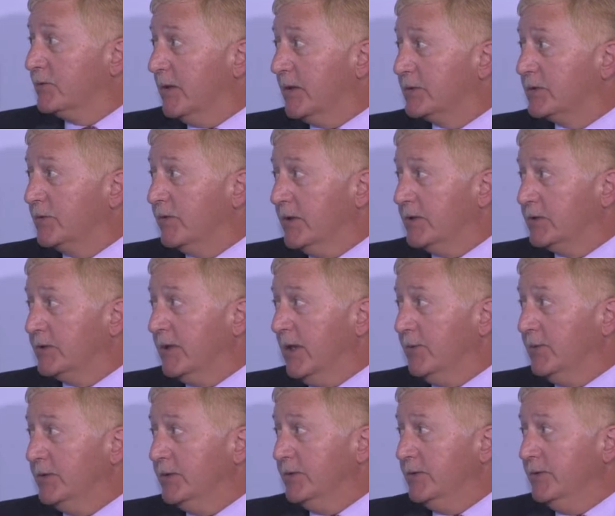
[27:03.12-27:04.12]
restoration that
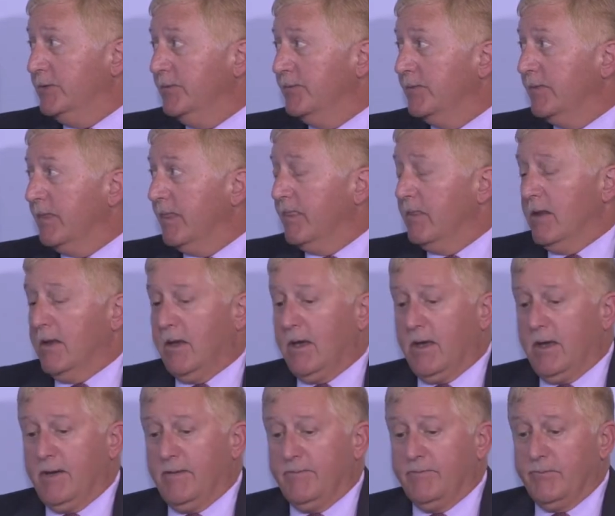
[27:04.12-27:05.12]
we do,
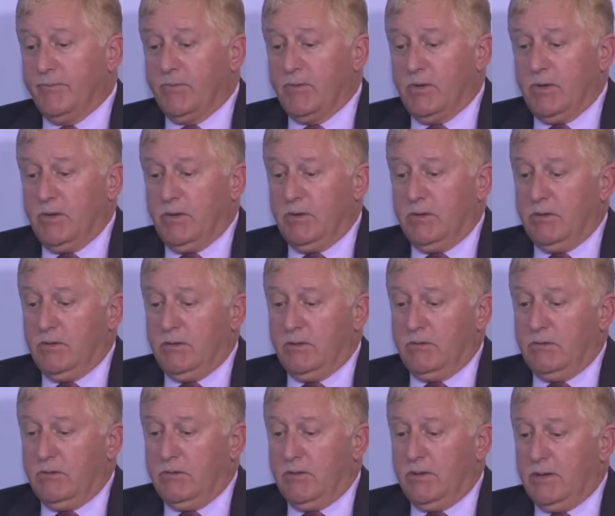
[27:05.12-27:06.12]
an
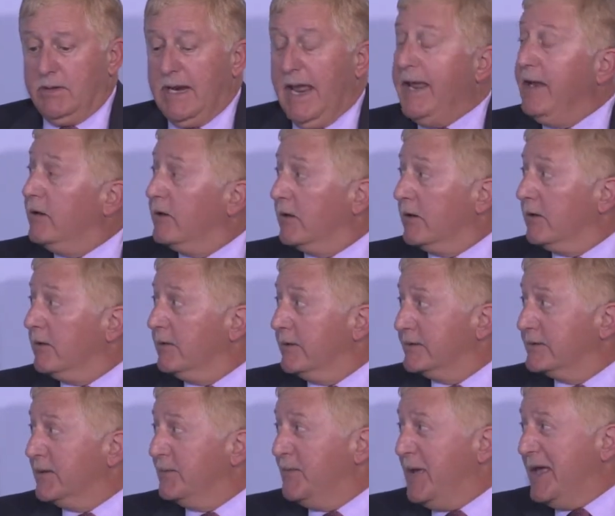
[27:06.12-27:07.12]
acre
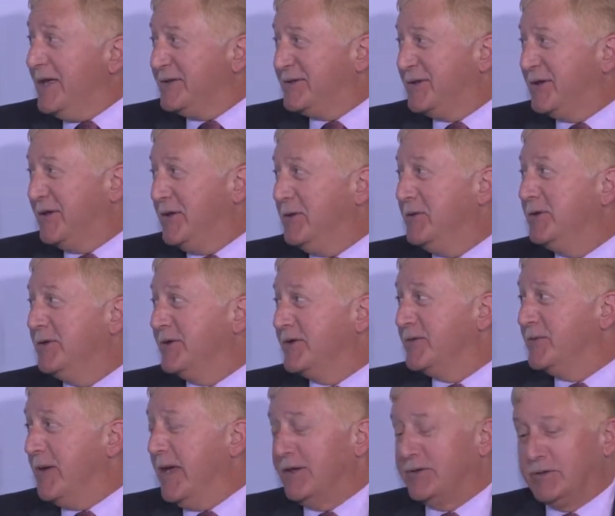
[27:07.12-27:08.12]
is the basic unit
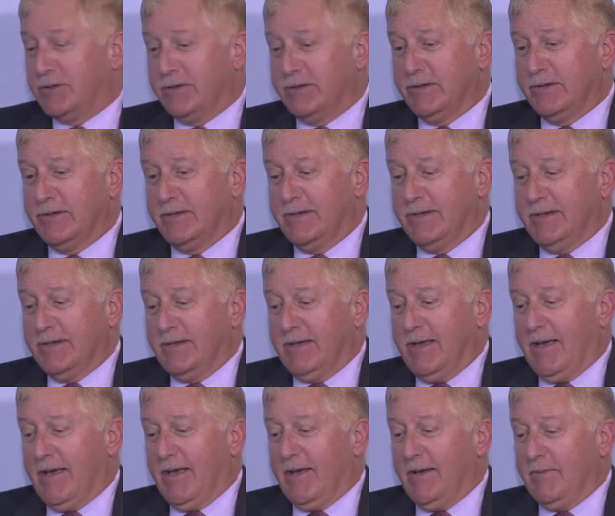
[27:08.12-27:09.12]
of measure,
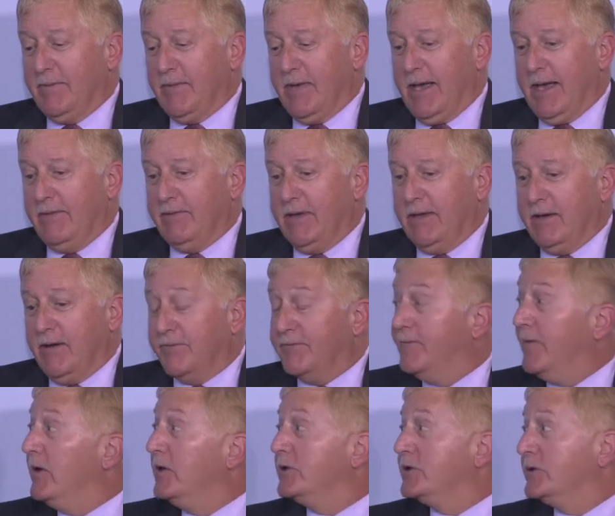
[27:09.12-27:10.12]
and then a
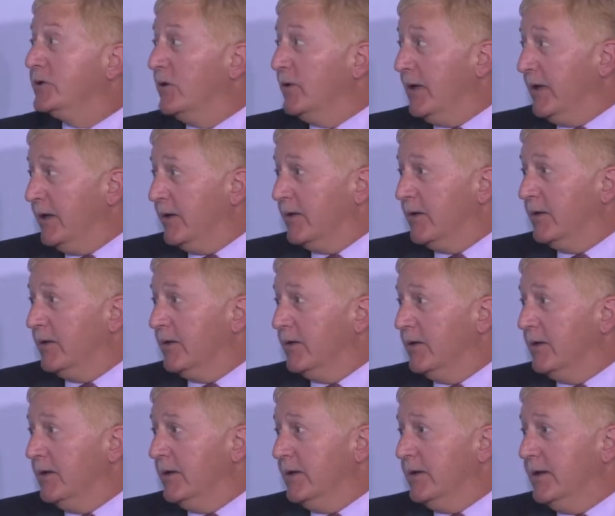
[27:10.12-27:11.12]
functional acre
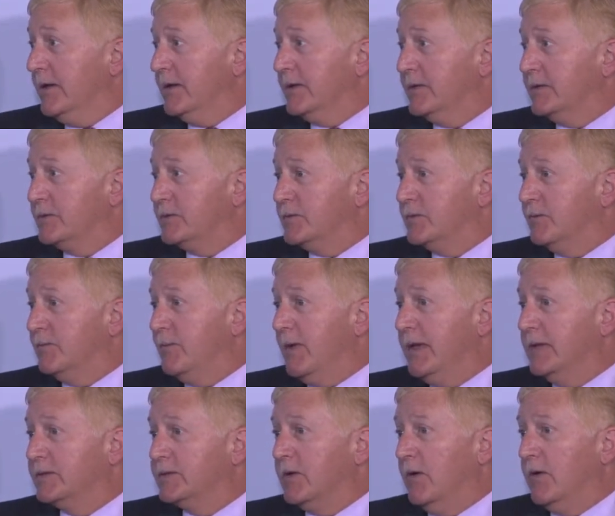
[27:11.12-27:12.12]
is
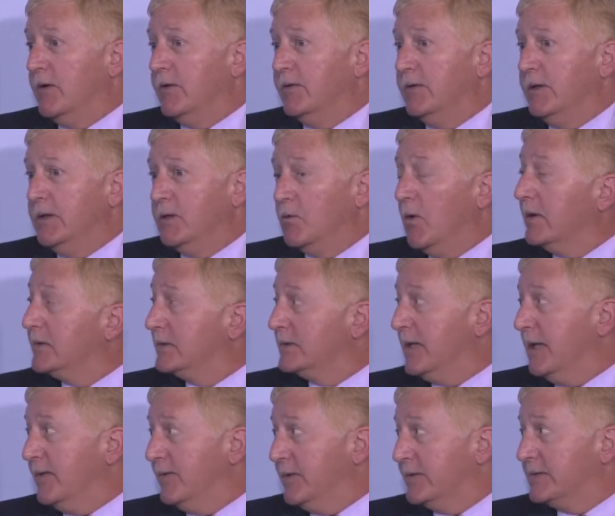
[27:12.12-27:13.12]
based on the
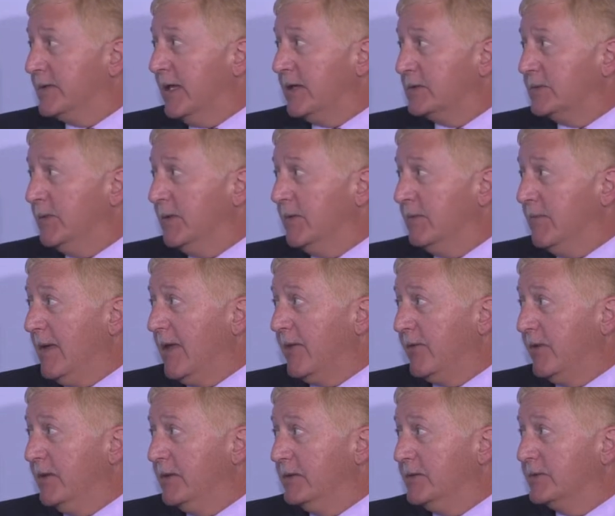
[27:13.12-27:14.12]
quantitative assessment
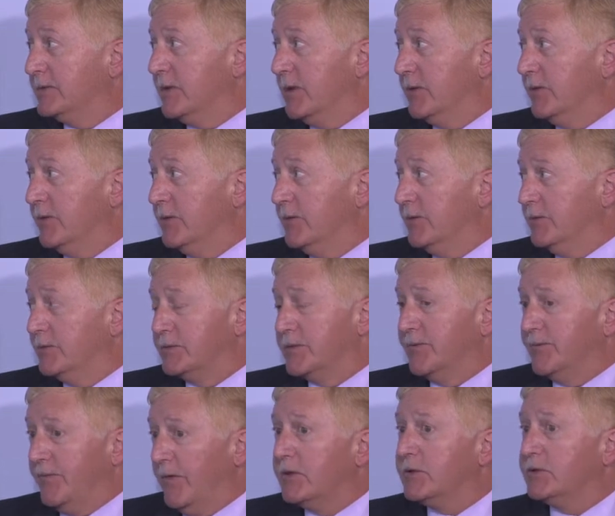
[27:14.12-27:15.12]
methods that are used, the
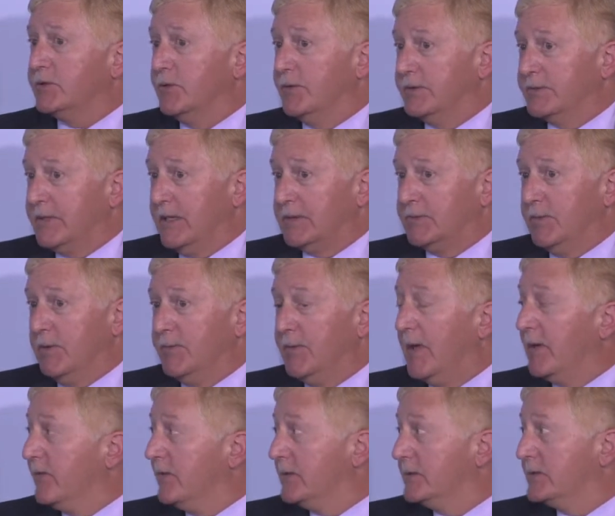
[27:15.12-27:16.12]
functional assessment
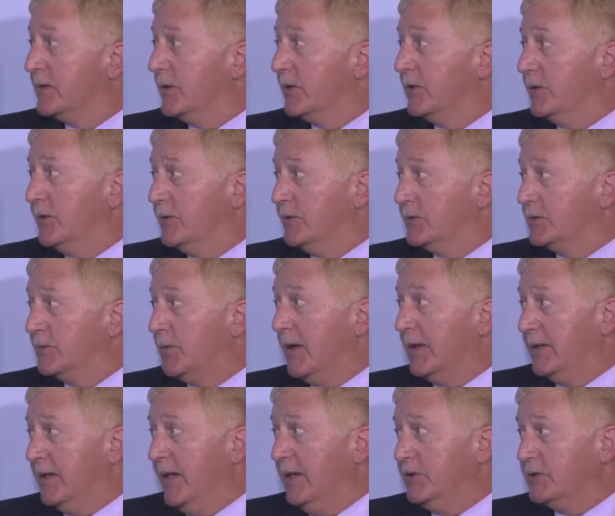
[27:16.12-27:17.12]
methods that are used by
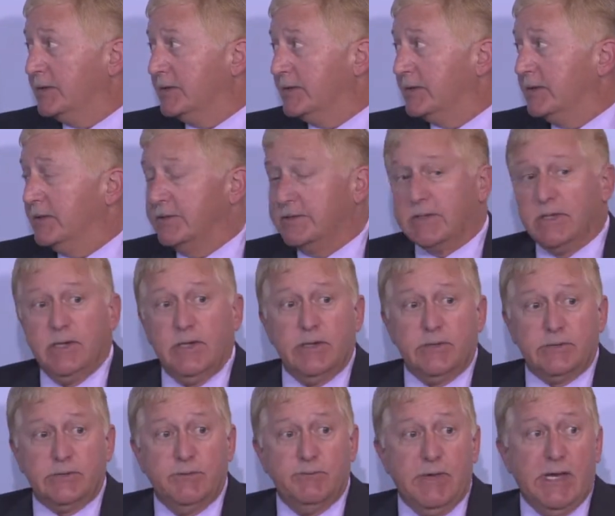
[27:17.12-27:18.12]
the agencies
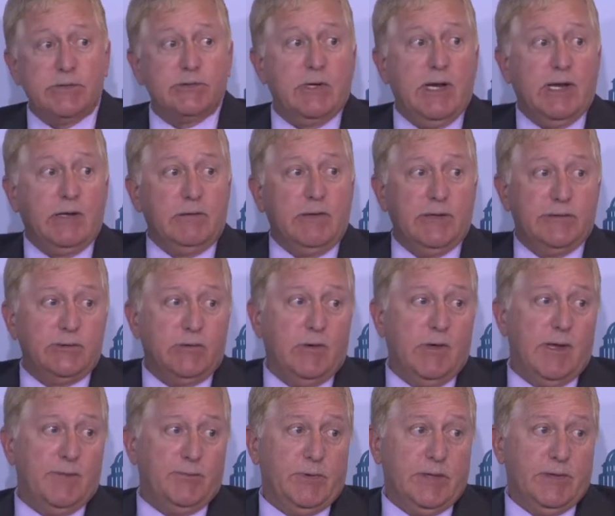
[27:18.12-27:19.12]
to measure
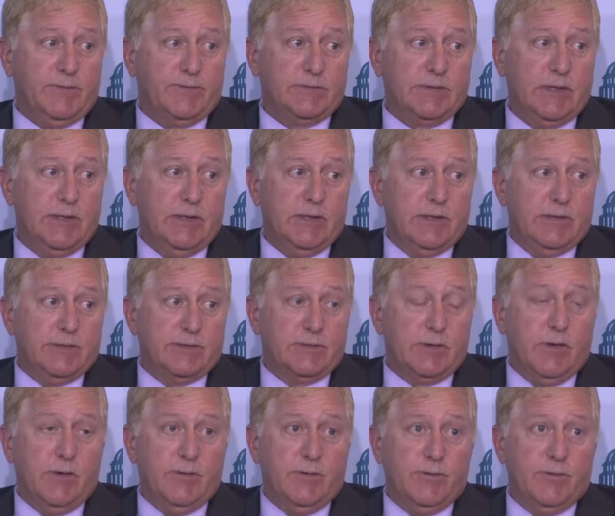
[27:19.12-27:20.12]
ecological uplift.
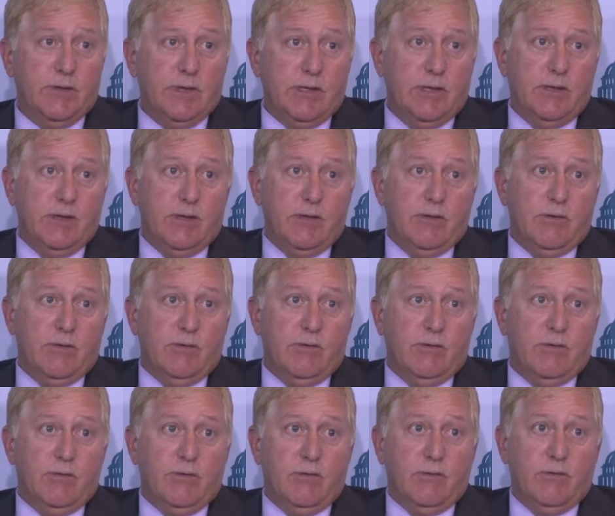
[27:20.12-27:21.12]
So
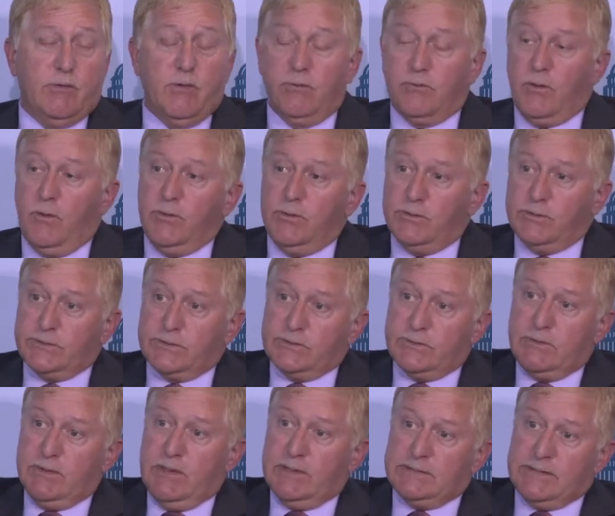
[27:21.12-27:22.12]
those,
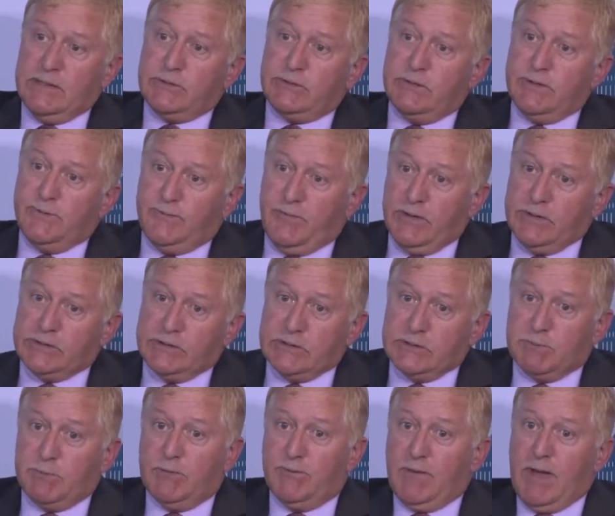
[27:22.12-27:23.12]
essentially the
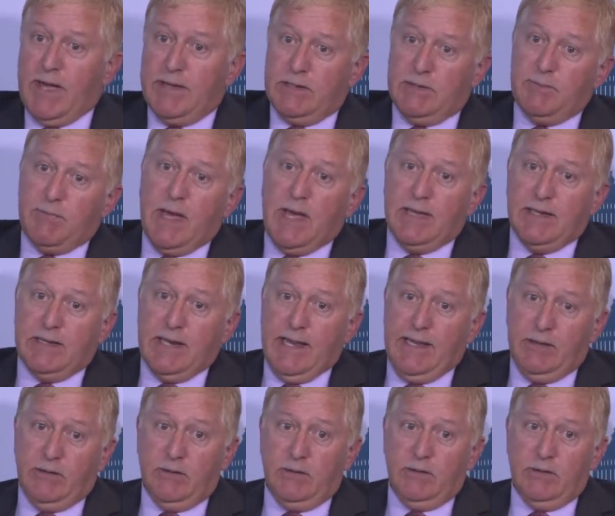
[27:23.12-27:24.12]
functions provided by an
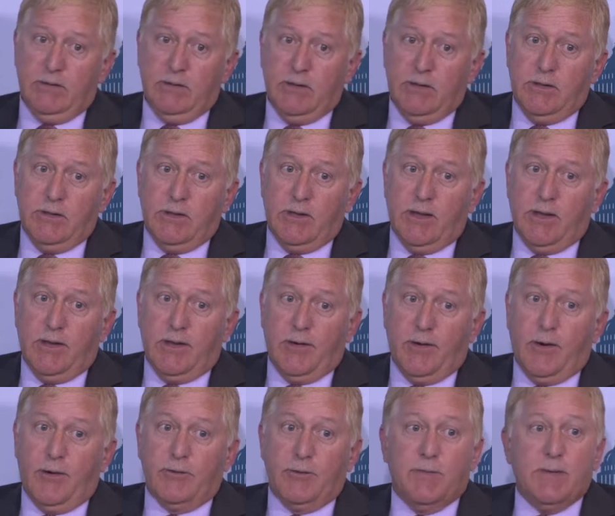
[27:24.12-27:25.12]
acre
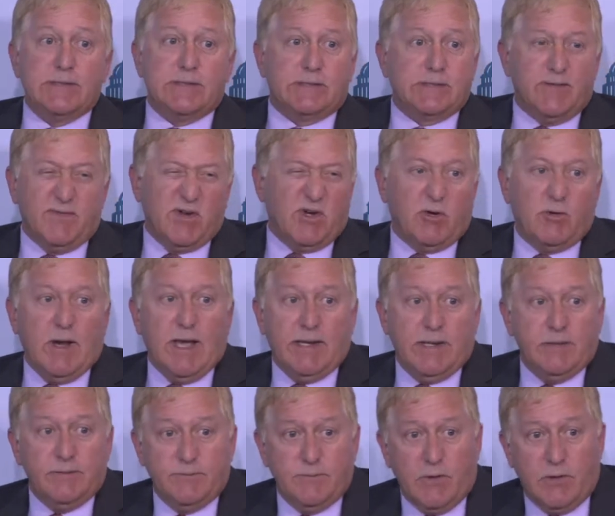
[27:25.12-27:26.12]
are the basis of a
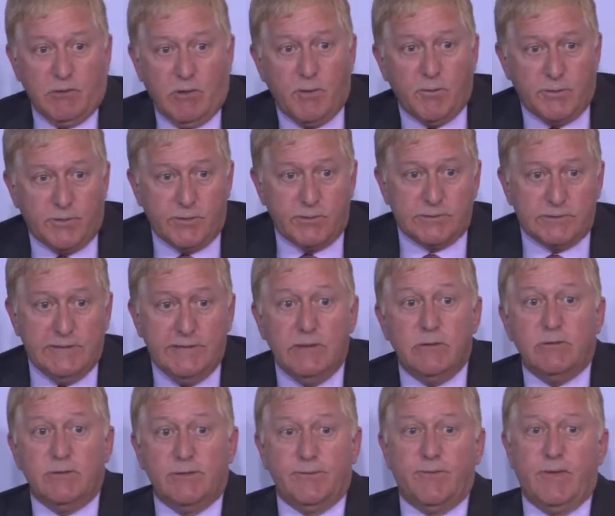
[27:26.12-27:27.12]
credit, along with those
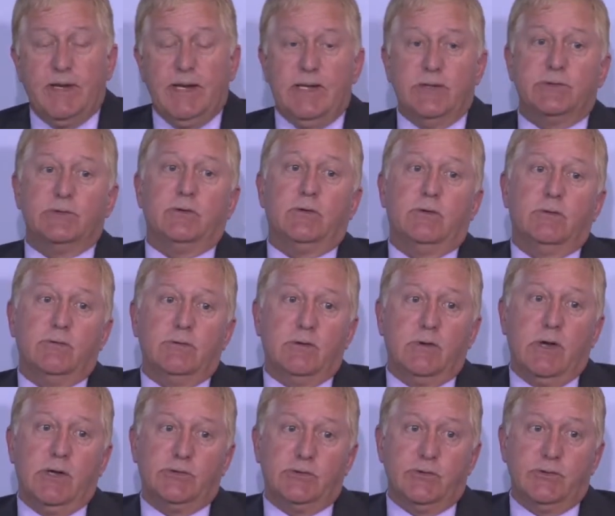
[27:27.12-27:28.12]
legal and financial
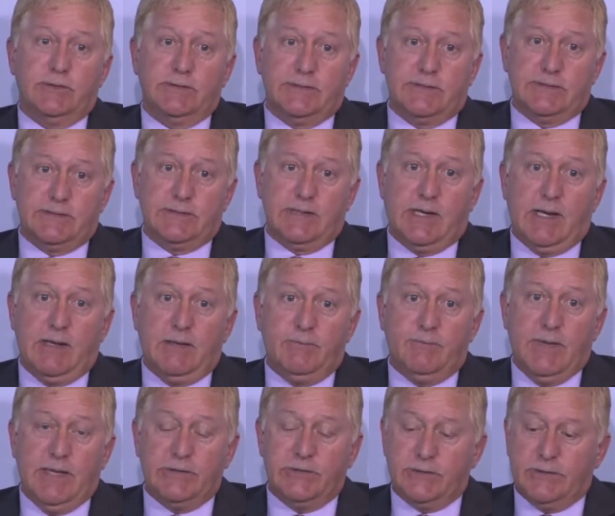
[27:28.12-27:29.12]
assurances that I
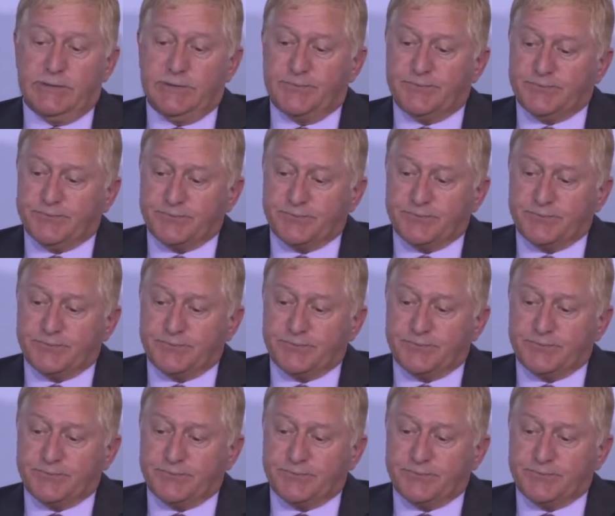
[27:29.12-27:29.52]
mentioned.